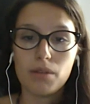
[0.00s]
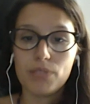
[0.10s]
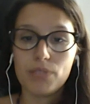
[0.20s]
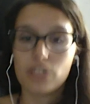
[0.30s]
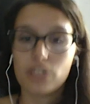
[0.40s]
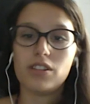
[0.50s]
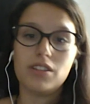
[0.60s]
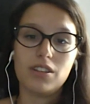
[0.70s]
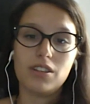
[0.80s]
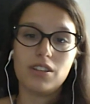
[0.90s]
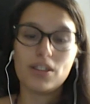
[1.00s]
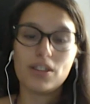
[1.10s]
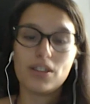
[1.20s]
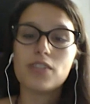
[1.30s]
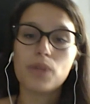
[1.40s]
picture. So
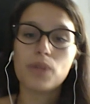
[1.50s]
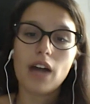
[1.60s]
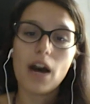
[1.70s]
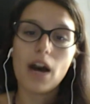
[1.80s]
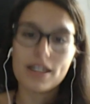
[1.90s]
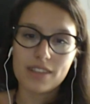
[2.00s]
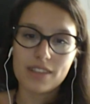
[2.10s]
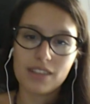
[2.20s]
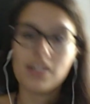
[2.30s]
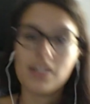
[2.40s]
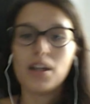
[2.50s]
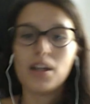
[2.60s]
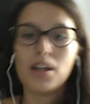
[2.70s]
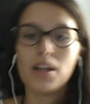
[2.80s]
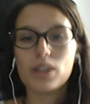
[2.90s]
that's how I see it.
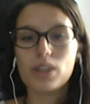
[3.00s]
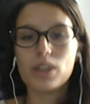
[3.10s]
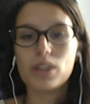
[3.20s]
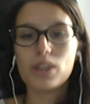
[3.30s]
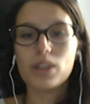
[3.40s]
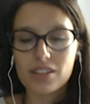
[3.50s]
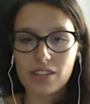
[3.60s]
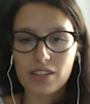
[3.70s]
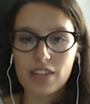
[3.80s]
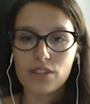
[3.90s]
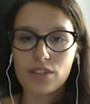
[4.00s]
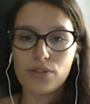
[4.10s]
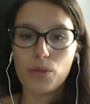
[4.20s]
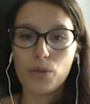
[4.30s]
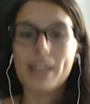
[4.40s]
Doing this little exercise of
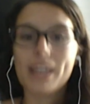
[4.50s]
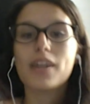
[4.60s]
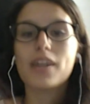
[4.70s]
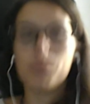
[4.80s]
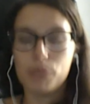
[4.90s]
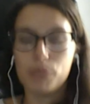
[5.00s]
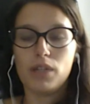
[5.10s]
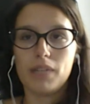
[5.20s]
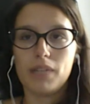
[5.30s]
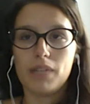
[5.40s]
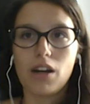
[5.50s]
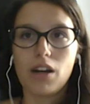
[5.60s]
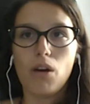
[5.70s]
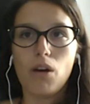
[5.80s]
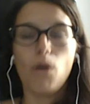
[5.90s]
waking up people and be like,
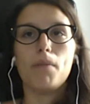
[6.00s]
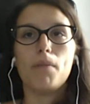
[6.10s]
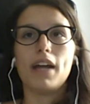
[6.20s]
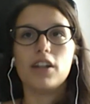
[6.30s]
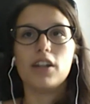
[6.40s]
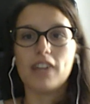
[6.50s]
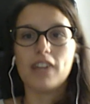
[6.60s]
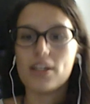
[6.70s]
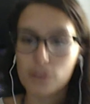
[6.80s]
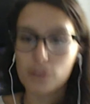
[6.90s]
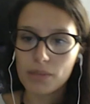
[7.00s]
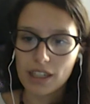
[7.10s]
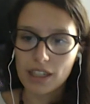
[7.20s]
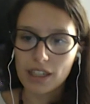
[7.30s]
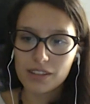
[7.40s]
oh my God, I assumed
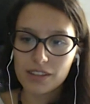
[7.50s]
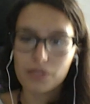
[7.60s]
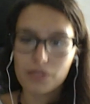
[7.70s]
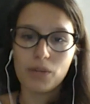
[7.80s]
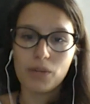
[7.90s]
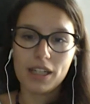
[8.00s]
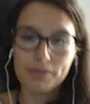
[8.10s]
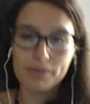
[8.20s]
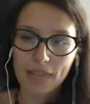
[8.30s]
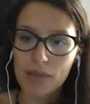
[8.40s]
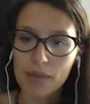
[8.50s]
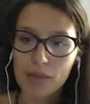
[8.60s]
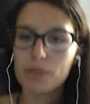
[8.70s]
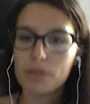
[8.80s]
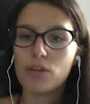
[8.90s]
that. Well, I'm going
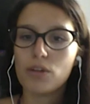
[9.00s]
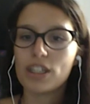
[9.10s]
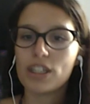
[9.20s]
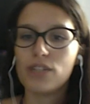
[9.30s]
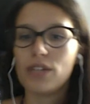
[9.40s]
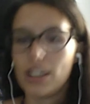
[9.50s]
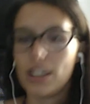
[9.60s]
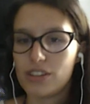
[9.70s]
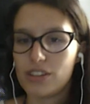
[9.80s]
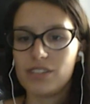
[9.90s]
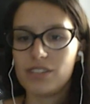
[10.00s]
to be more careful later.